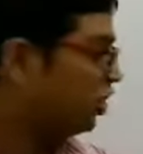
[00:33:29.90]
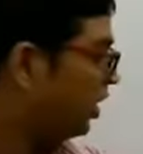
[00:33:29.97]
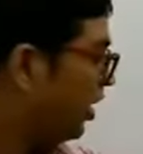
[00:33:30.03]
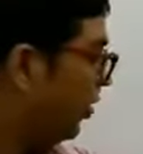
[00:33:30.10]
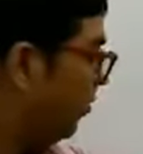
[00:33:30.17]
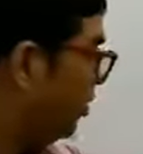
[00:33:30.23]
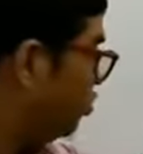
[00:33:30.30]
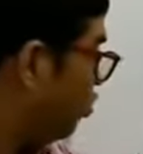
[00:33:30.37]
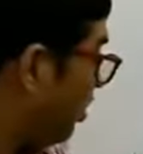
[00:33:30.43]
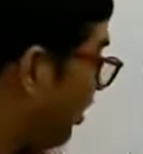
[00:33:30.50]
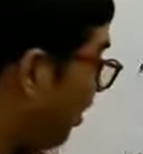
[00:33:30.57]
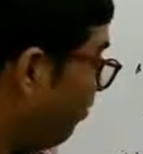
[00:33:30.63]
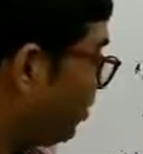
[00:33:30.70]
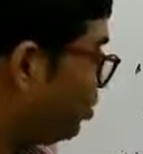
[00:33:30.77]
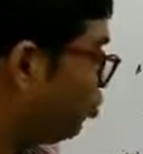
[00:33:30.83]
total number.
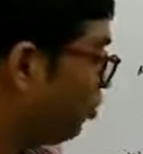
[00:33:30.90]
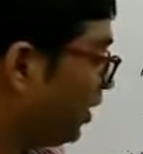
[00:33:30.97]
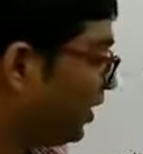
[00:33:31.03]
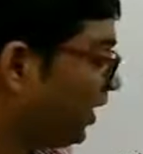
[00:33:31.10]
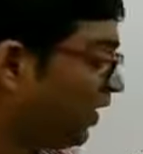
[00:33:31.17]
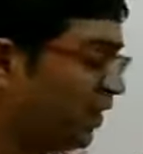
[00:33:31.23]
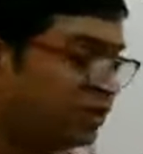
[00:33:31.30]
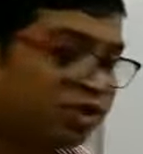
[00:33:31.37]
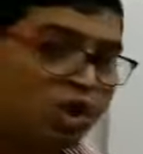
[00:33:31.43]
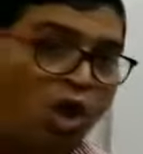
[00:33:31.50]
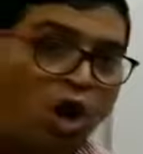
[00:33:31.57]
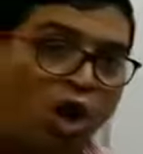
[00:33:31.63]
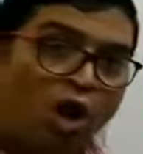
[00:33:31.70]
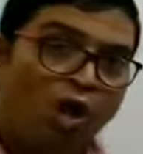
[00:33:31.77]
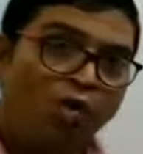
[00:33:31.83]
So never together
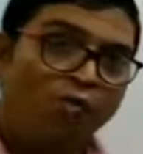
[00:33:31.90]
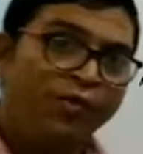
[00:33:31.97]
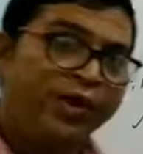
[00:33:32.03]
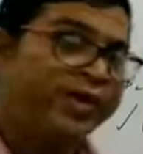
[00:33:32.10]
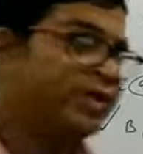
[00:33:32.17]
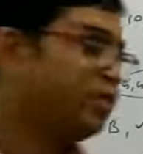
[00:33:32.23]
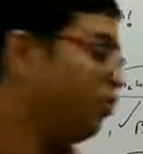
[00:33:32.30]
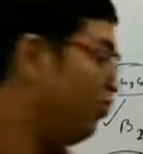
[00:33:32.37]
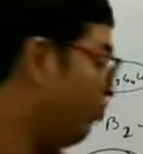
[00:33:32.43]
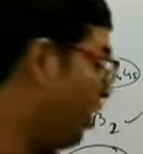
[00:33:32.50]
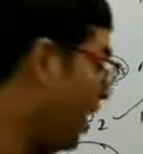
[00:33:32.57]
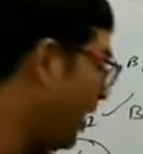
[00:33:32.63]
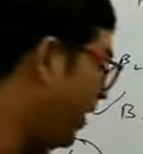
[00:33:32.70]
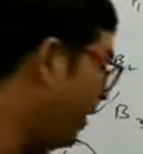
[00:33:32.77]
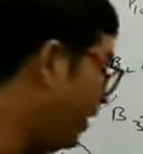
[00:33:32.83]
is always
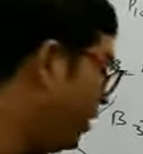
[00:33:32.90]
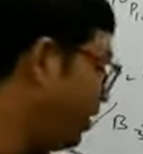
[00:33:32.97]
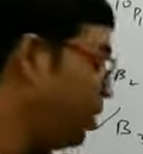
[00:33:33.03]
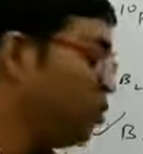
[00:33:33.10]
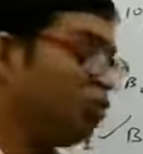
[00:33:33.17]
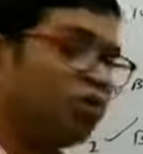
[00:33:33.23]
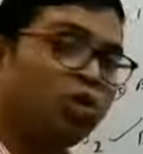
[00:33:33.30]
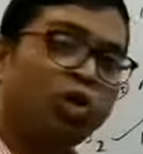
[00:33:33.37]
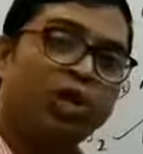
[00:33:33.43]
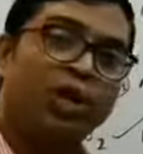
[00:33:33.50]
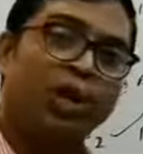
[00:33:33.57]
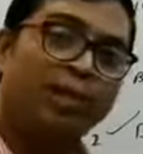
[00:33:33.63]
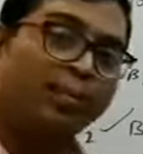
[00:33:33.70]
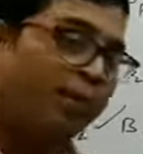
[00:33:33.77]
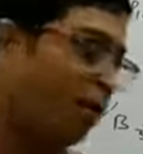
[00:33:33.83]
you find
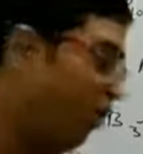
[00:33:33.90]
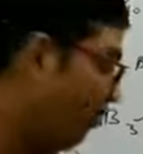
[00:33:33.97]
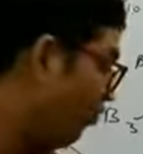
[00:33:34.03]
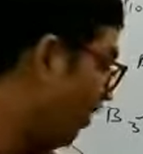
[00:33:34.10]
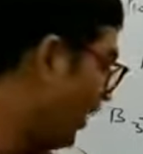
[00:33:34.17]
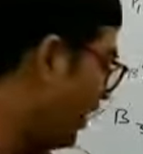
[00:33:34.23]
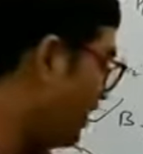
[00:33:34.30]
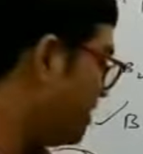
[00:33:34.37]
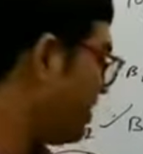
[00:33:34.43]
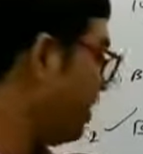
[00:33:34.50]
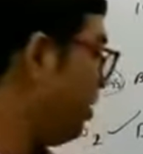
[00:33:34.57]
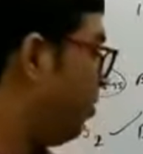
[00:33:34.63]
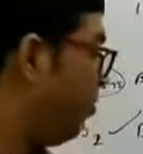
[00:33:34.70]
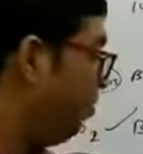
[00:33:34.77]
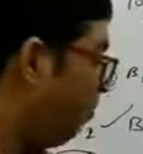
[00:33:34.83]
total number of
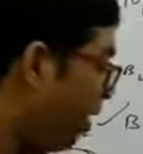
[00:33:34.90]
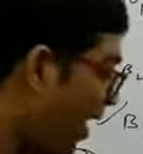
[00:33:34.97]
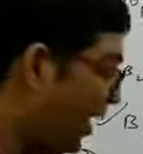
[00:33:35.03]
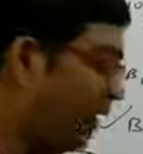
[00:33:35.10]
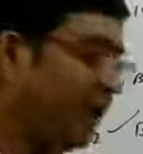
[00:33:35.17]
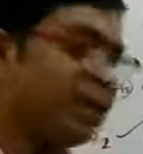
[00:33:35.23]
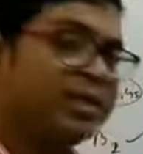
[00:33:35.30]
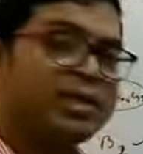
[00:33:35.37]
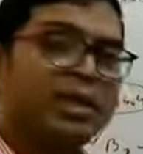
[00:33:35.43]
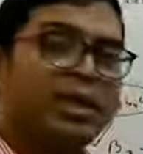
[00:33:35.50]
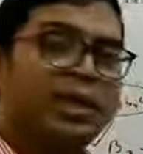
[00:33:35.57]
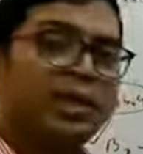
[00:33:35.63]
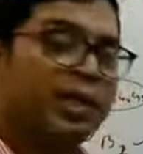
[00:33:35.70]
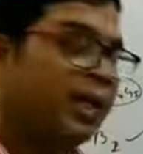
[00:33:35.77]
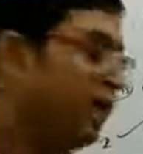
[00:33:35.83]
ways
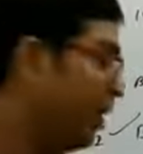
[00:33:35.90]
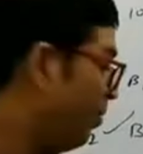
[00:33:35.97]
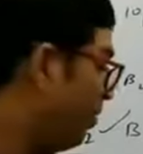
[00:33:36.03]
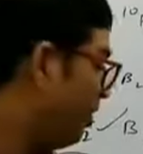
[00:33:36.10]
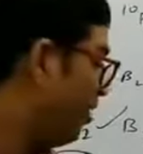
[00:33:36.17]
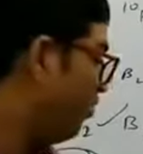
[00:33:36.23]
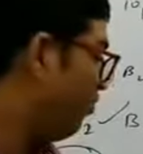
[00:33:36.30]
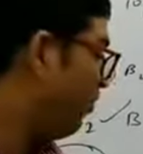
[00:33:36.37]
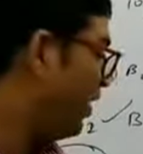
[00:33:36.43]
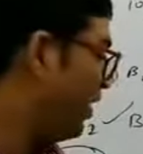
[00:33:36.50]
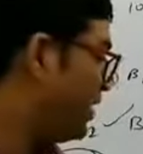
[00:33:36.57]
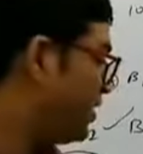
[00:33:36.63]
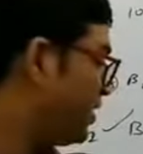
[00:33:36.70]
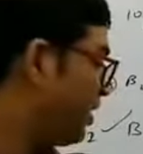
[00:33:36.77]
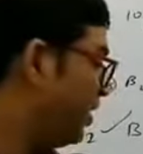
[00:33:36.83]
minus the number of
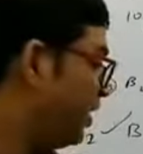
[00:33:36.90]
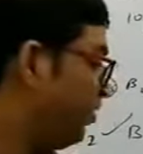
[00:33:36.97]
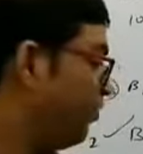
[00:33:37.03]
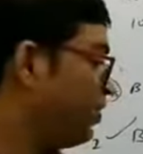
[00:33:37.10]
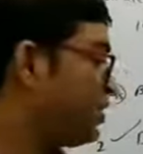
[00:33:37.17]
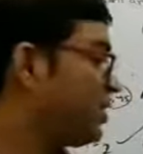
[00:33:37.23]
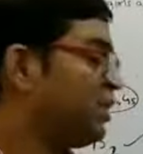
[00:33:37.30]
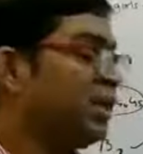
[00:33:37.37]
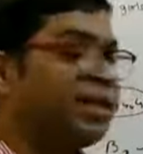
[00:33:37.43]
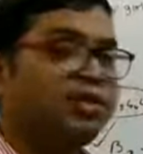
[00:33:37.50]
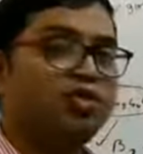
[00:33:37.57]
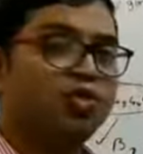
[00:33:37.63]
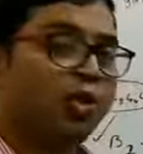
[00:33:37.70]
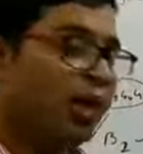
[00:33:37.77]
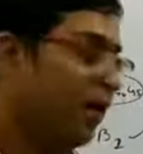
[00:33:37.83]
ways in which
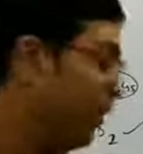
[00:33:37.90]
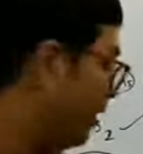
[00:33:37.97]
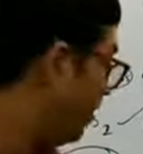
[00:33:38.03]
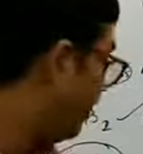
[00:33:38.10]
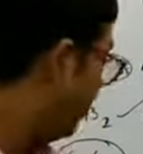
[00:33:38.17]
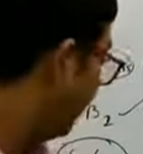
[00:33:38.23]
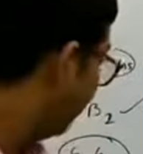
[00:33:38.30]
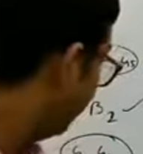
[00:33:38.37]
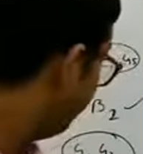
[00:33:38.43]
they are together.